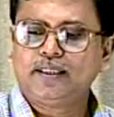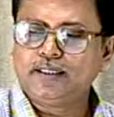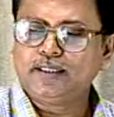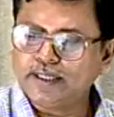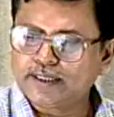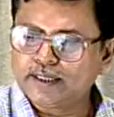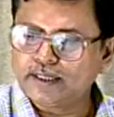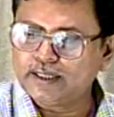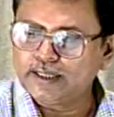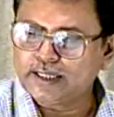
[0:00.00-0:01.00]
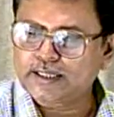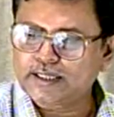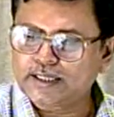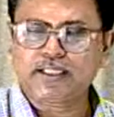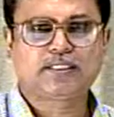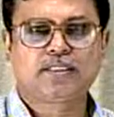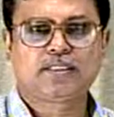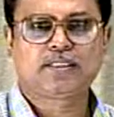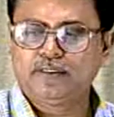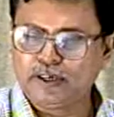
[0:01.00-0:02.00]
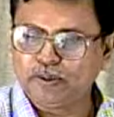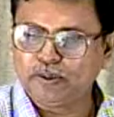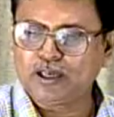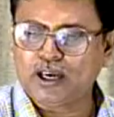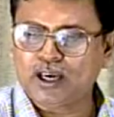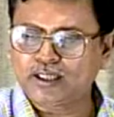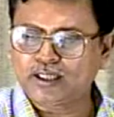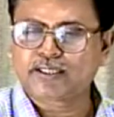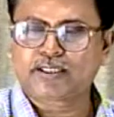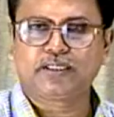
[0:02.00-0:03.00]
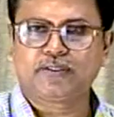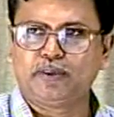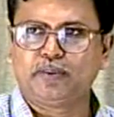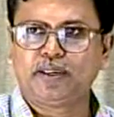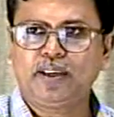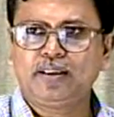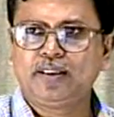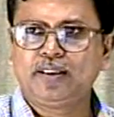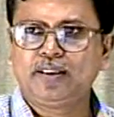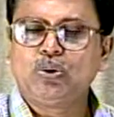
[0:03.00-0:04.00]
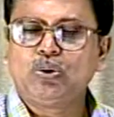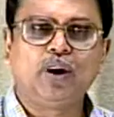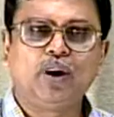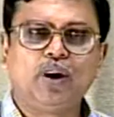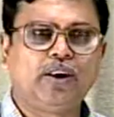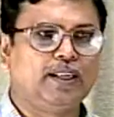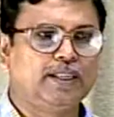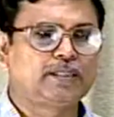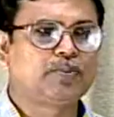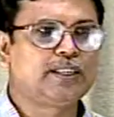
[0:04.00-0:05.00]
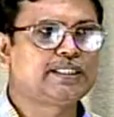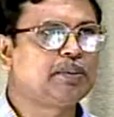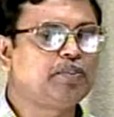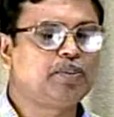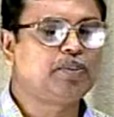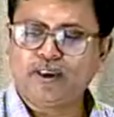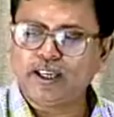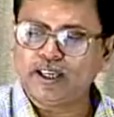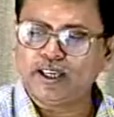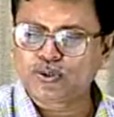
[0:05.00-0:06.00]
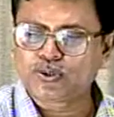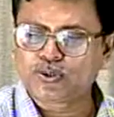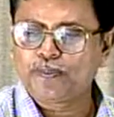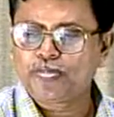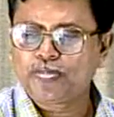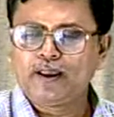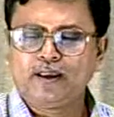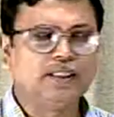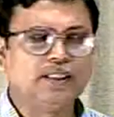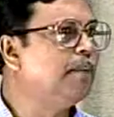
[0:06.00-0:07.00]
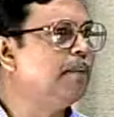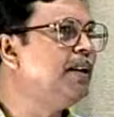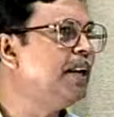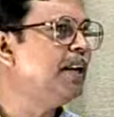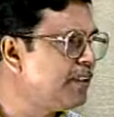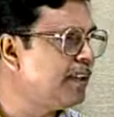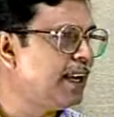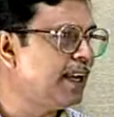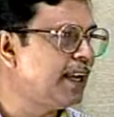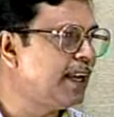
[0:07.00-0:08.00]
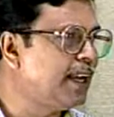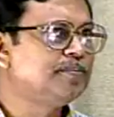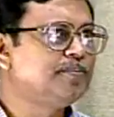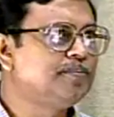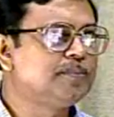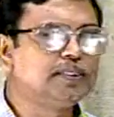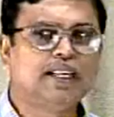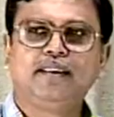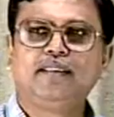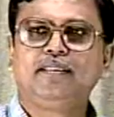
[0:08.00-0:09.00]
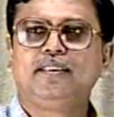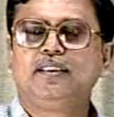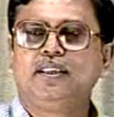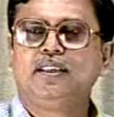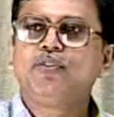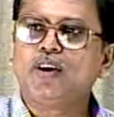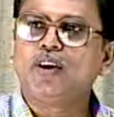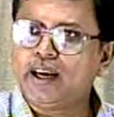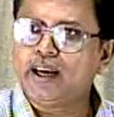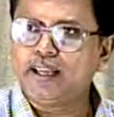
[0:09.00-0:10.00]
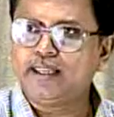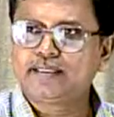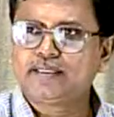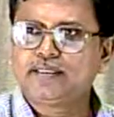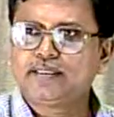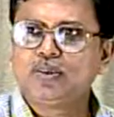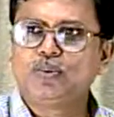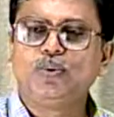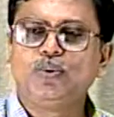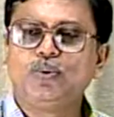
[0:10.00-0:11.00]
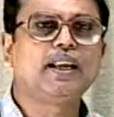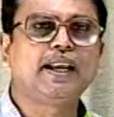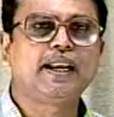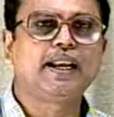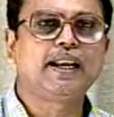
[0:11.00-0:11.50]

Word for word: these discharge phenomena arc discharge phenomena ionize. For example, if I use the BF3 gas, then if we ionize, we can get